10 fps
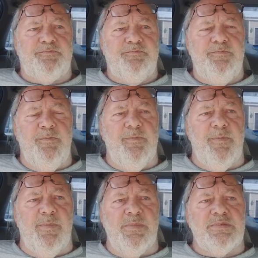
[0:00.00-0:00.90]

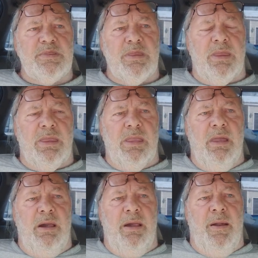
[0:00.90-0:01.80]

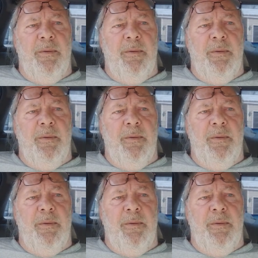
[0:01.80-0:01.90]
(silence)